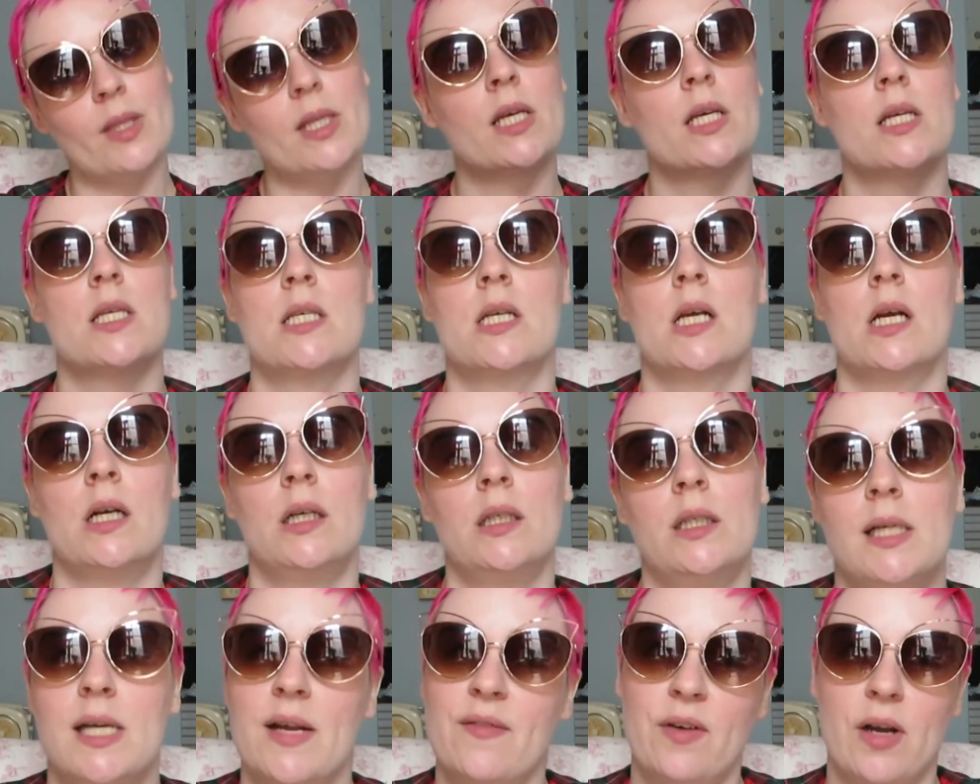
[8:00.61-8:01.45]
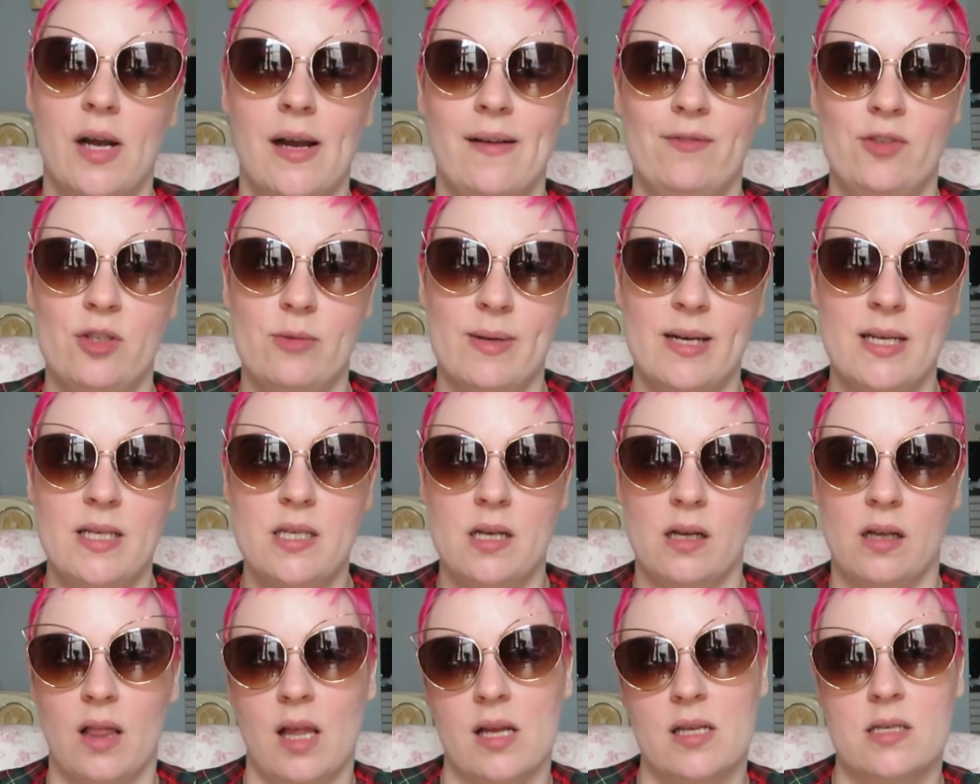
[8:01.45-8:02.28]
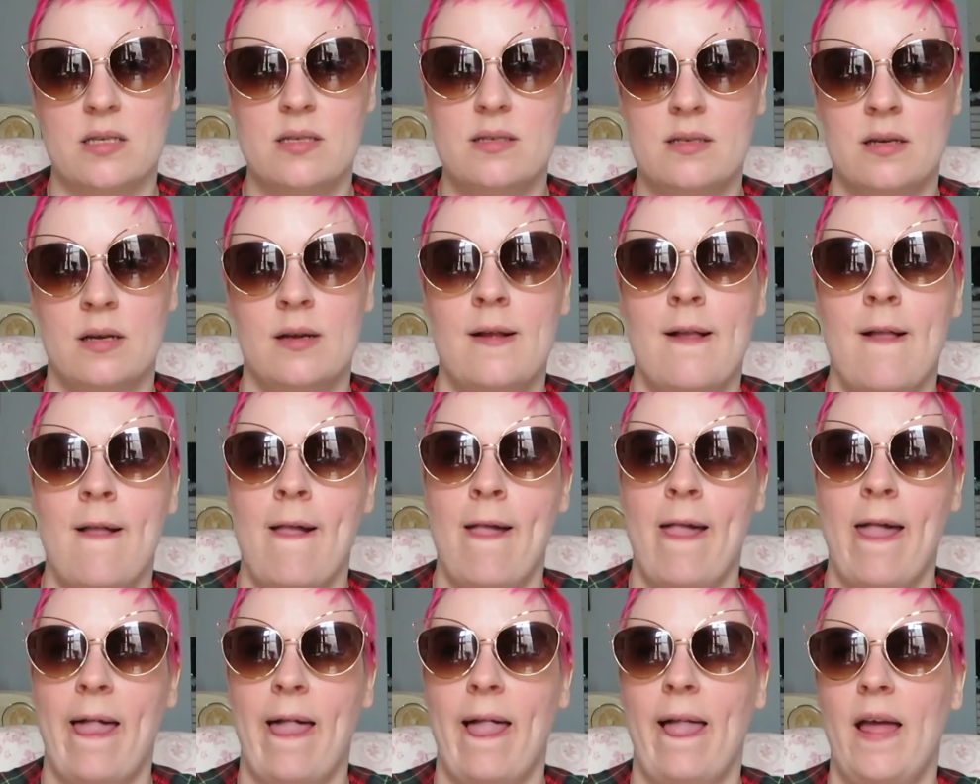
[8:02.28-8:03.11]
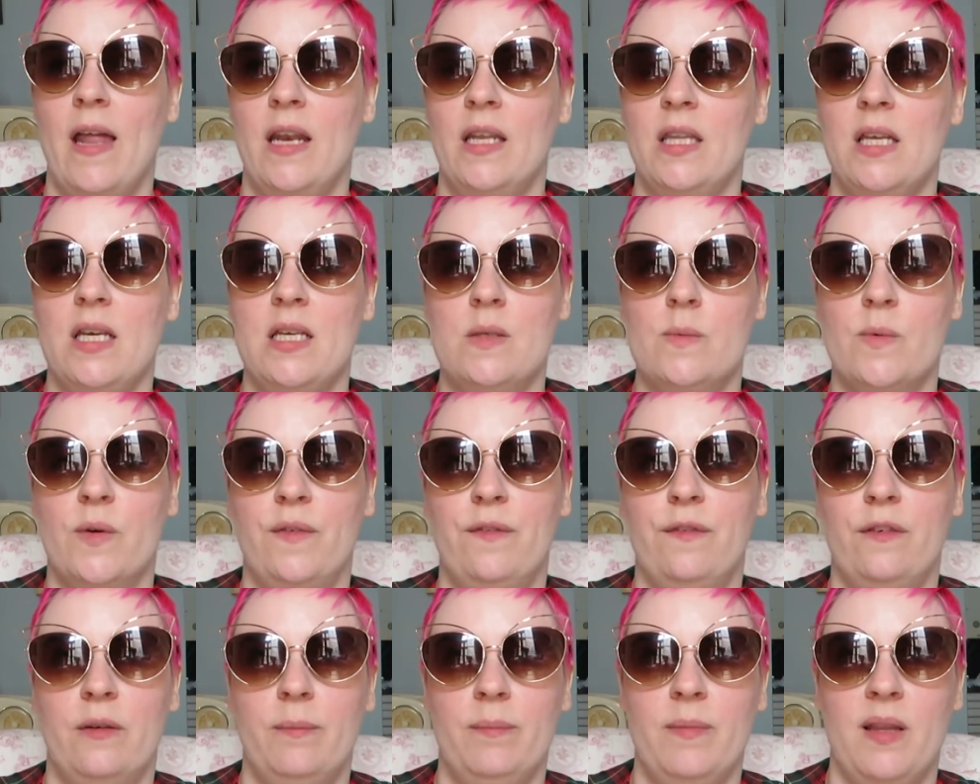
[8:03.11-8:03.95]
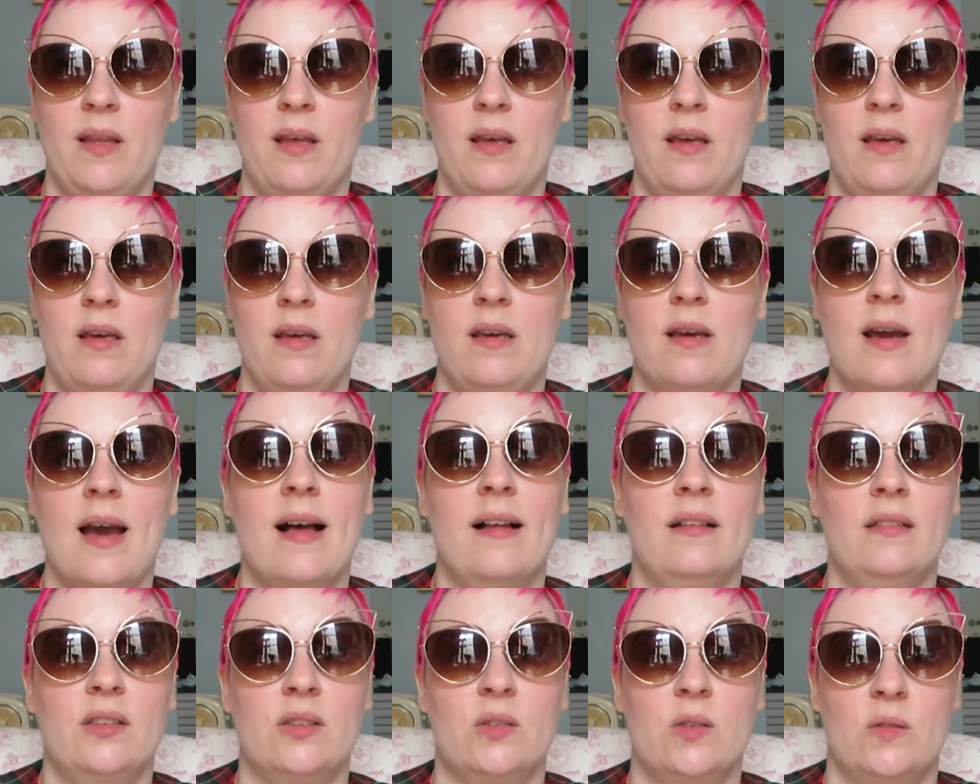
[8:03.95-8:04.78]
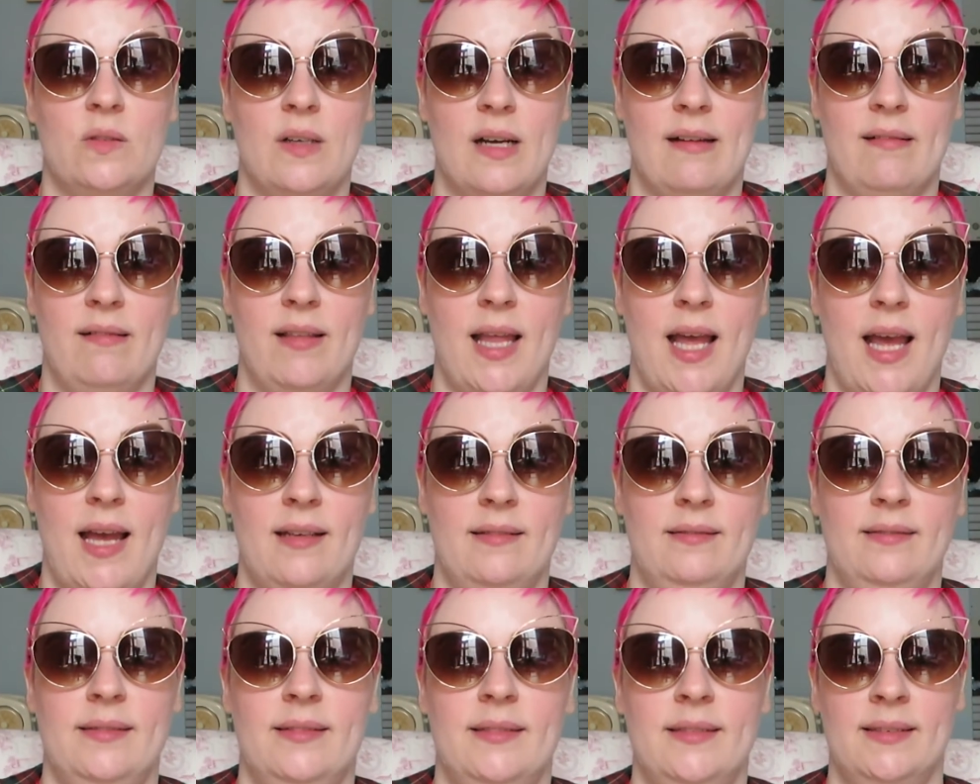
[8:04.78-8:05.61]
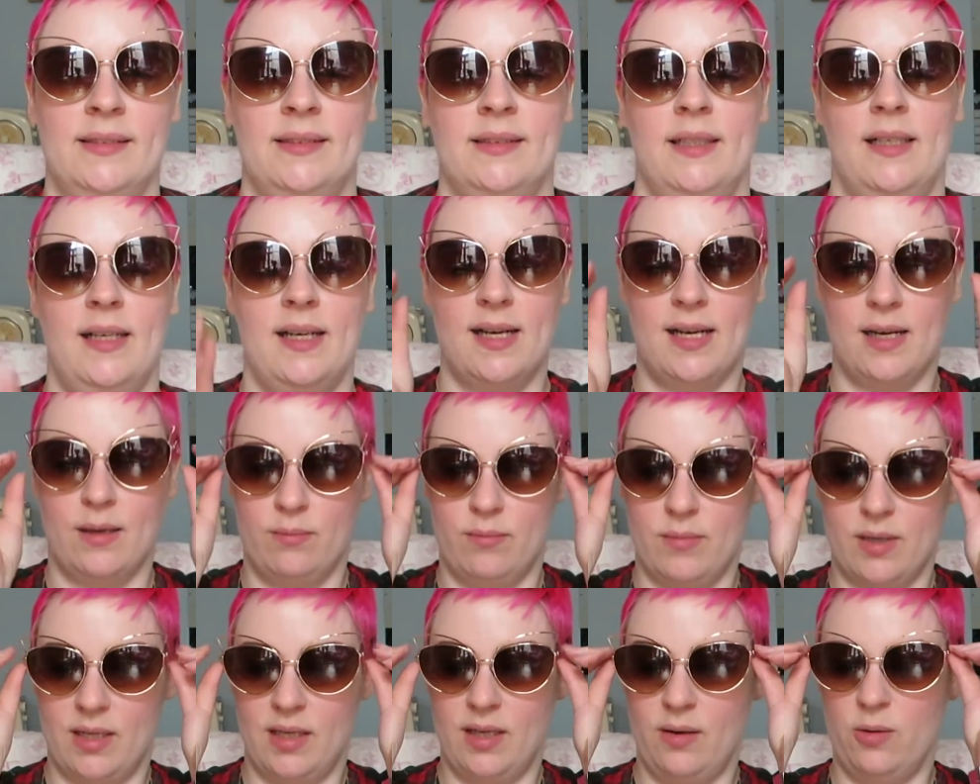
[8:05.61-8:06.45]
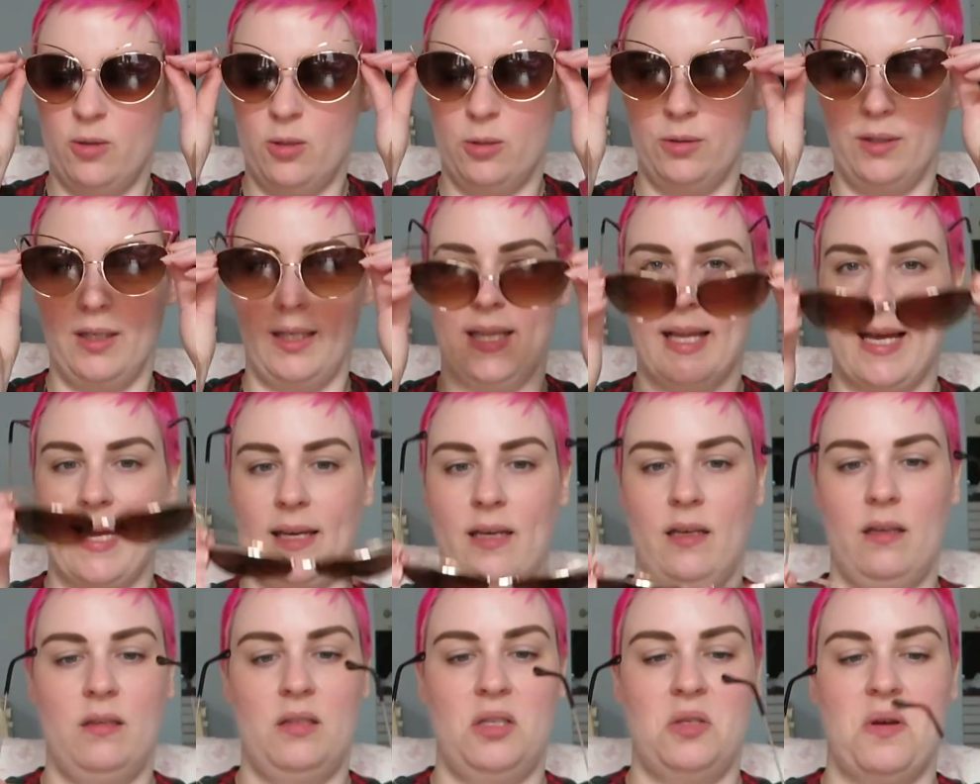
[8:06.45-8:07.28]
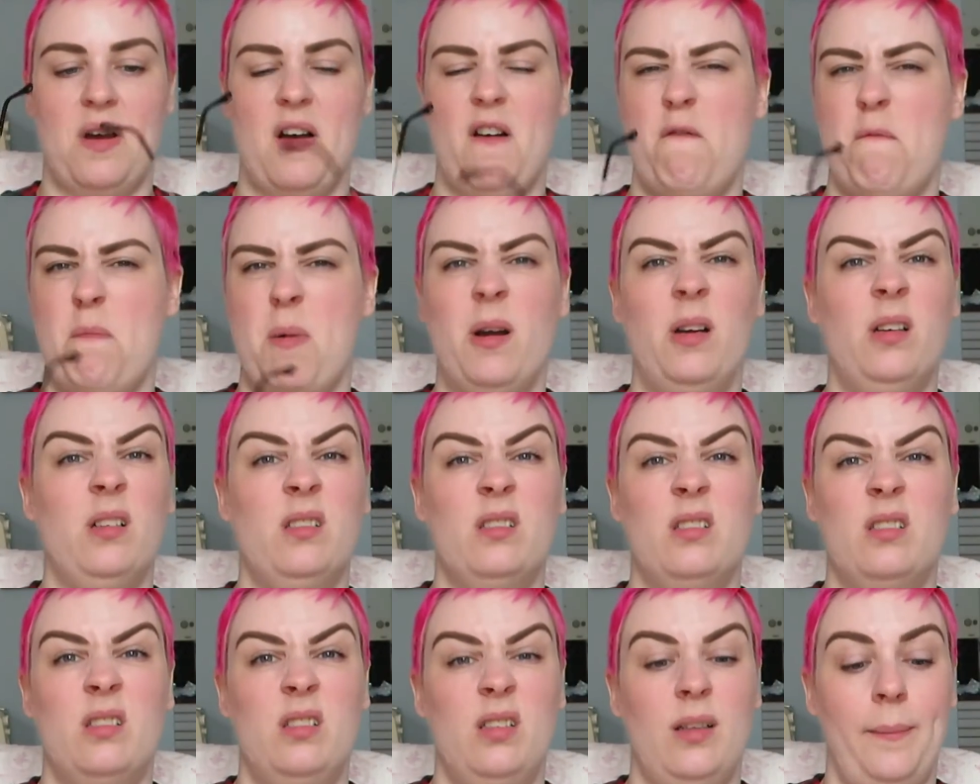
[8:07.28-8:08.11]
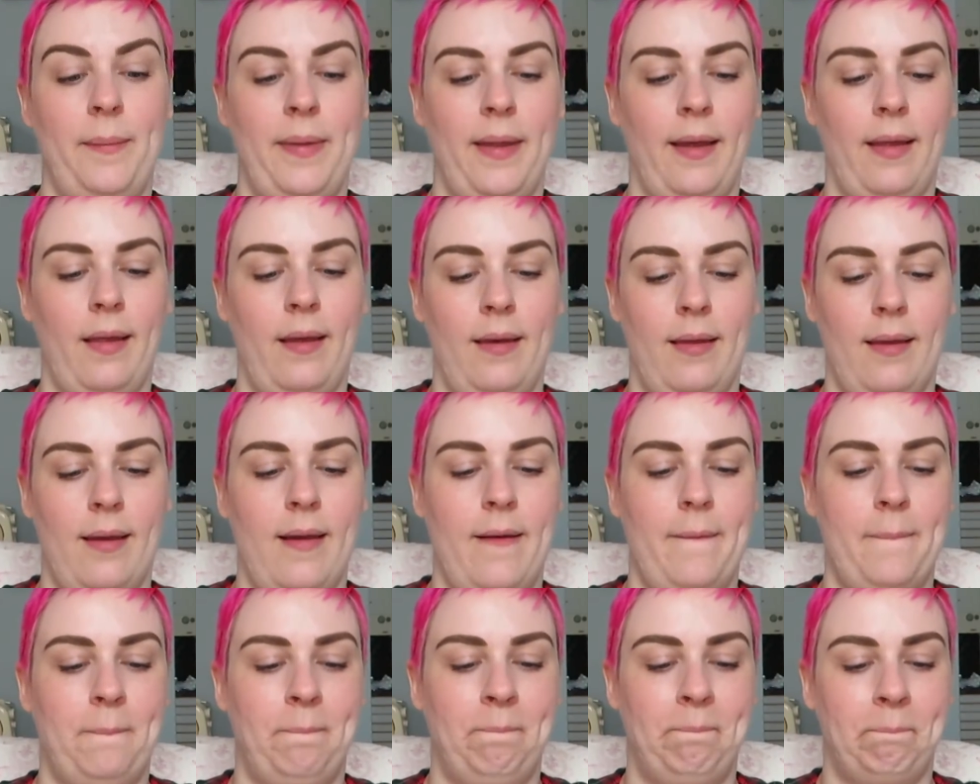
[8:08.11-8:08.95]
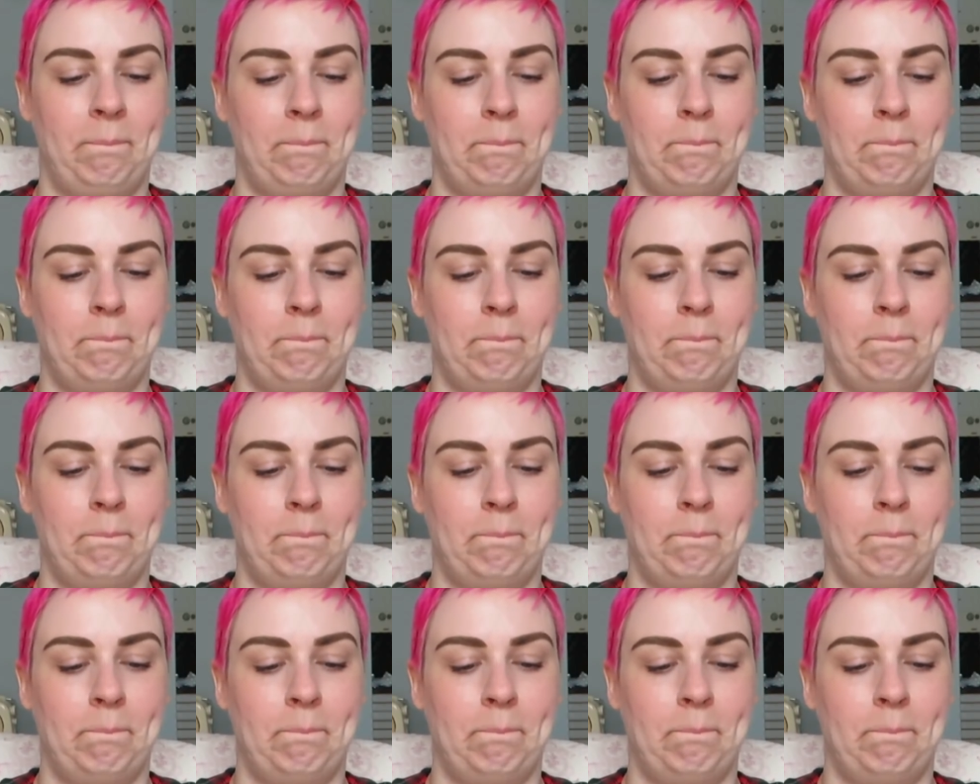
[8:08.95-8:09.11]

because a girl can never have too many sunglasses, and these were from the Aldo outlet, and they were only like 12 bucks or something like that,